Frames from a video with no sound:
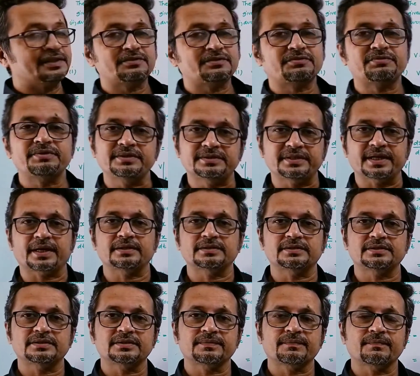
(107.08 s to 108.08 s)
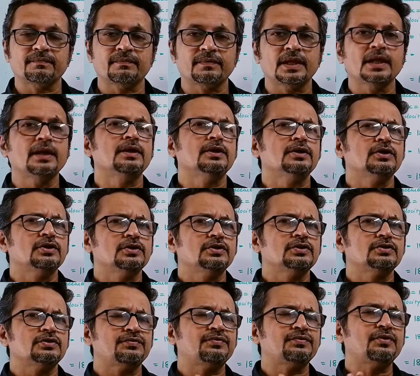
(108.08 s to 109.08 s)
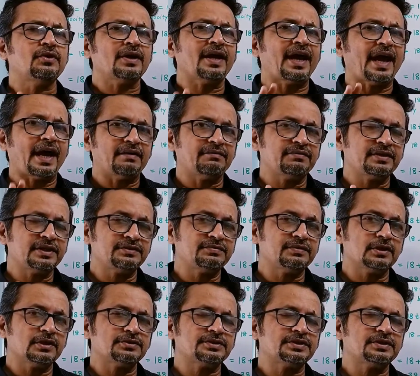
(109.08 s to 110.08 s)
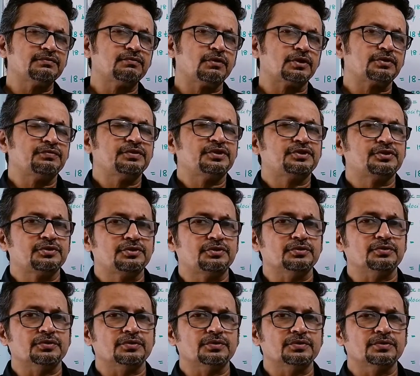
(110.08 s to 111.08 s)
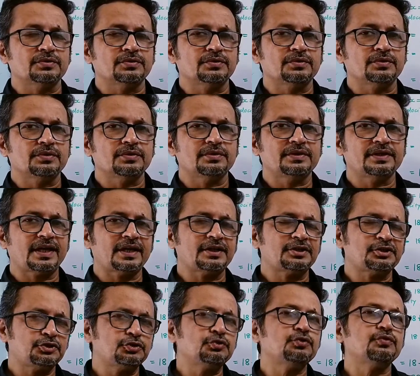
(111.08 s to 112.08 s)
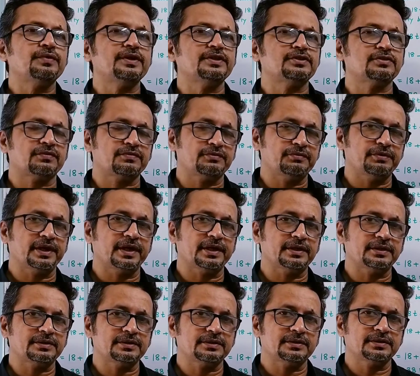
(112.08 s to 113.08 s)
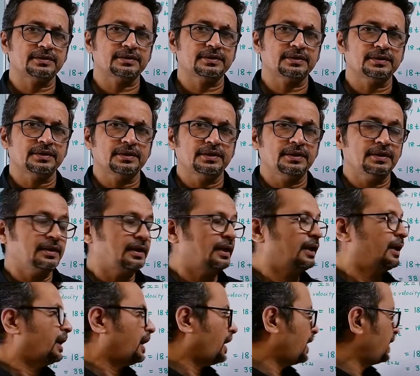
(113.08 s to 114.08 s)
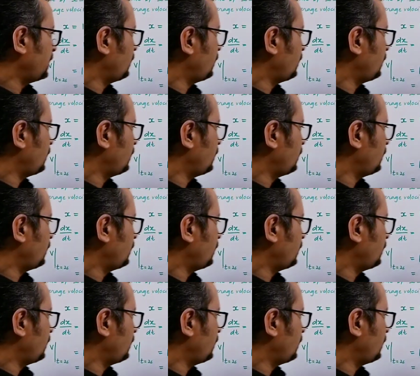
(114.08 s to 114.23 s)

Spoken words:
3 seconds. So for average velocity, what we should do? There are two ways of doing it. I